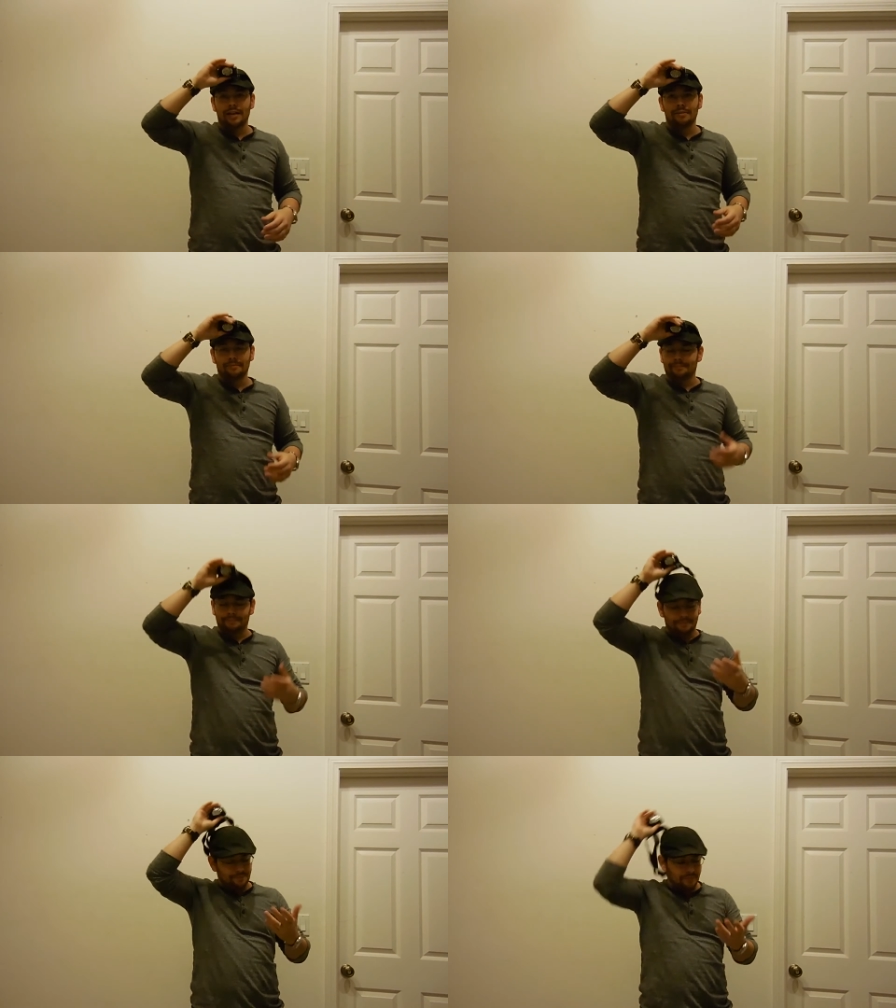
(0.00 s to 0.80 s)

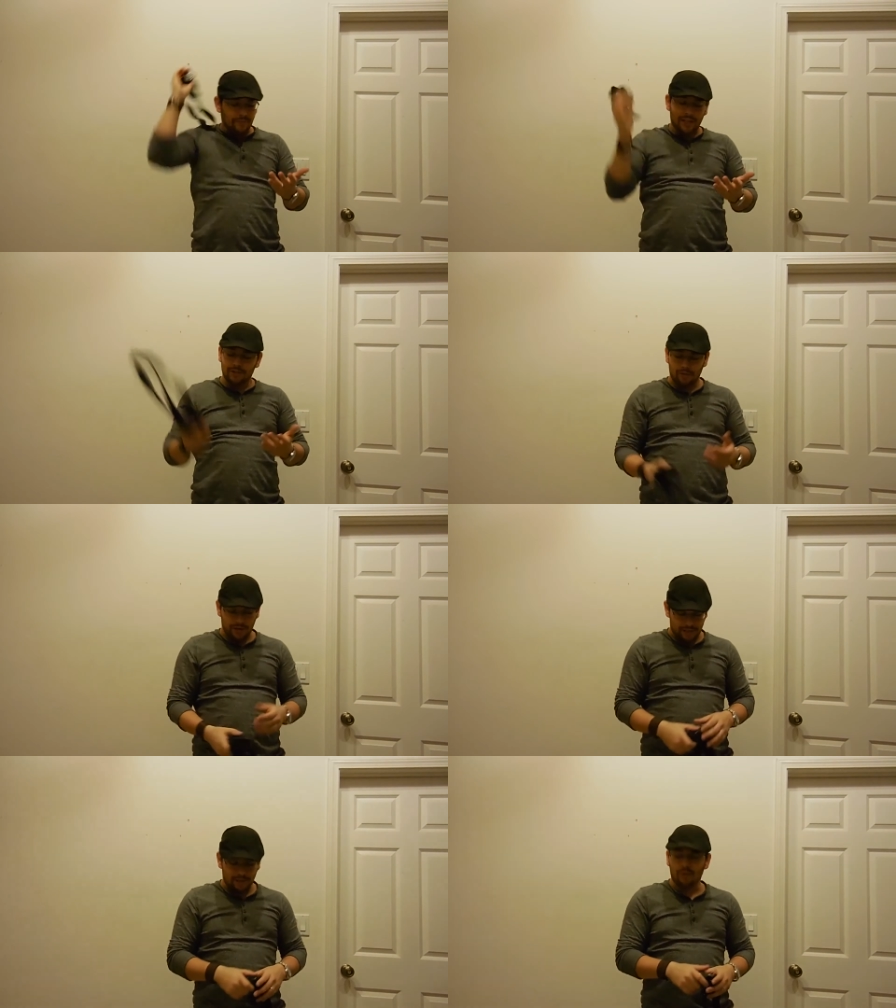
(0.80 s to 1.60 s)
in, sort of
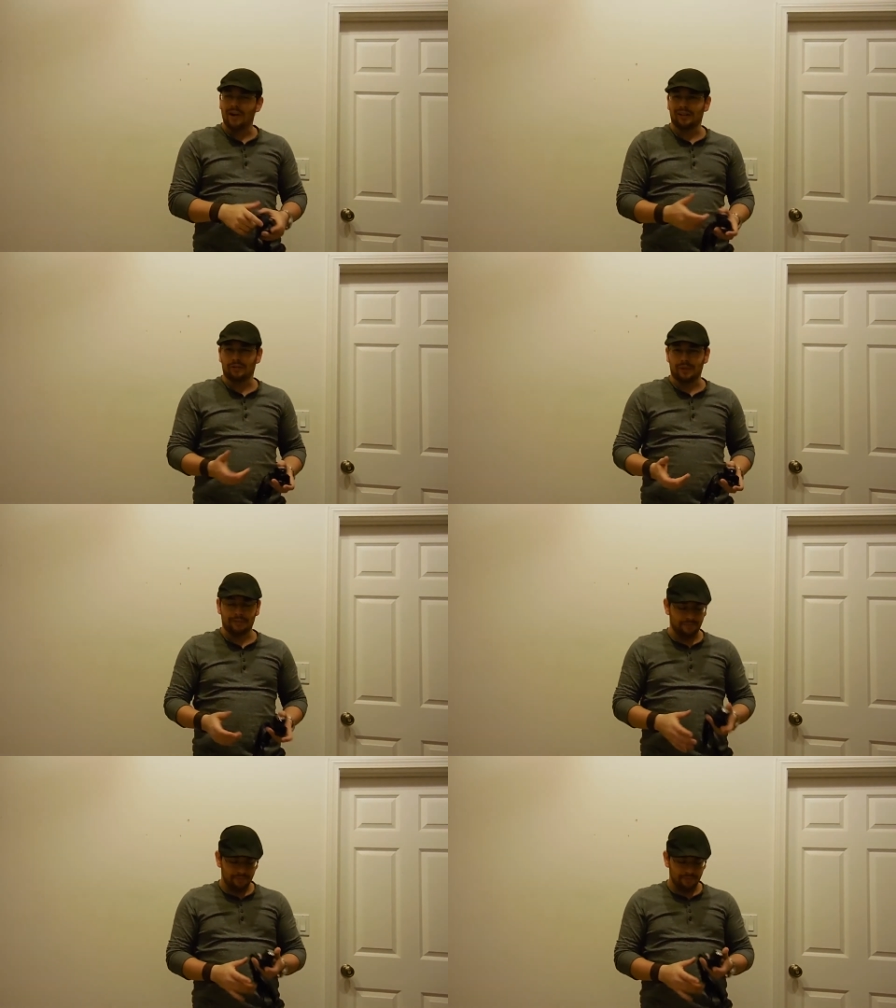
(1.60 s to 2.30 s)
gets in the way a little bit.